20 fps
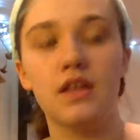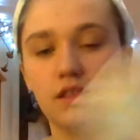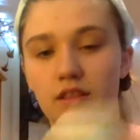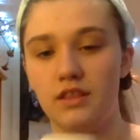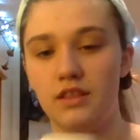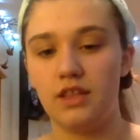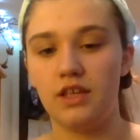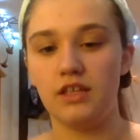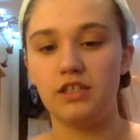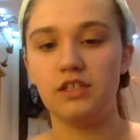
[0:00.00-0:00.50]

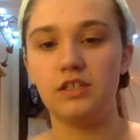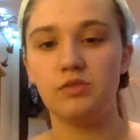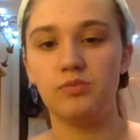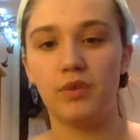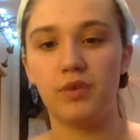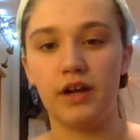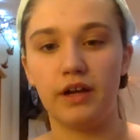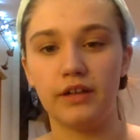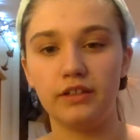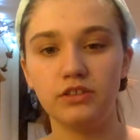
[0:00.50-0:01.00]
this
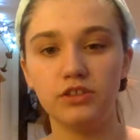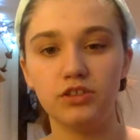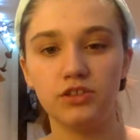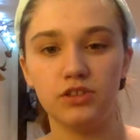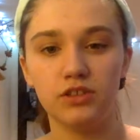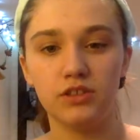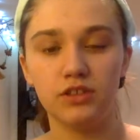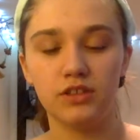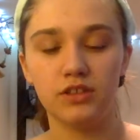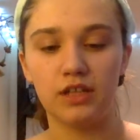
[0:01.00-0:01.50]
sponge
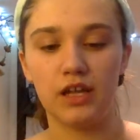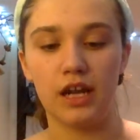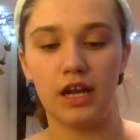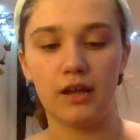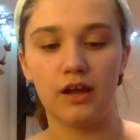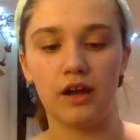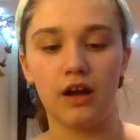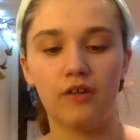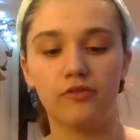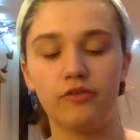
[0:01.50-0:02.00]
that I
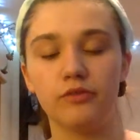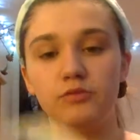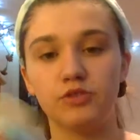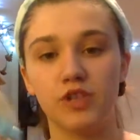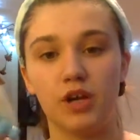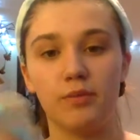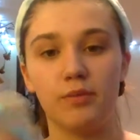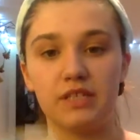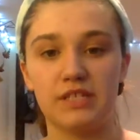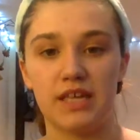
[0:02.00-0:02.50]
got from
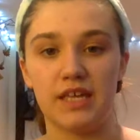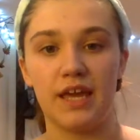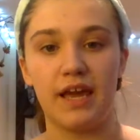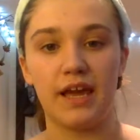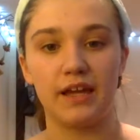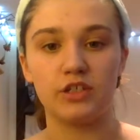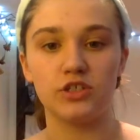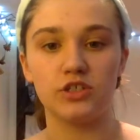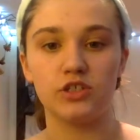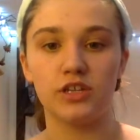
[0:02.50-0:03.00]
Shop Miss A
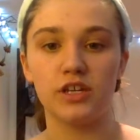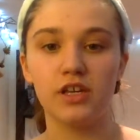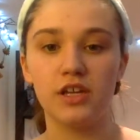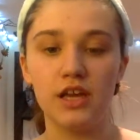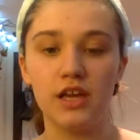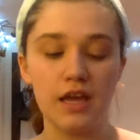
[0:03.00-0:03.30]
actually,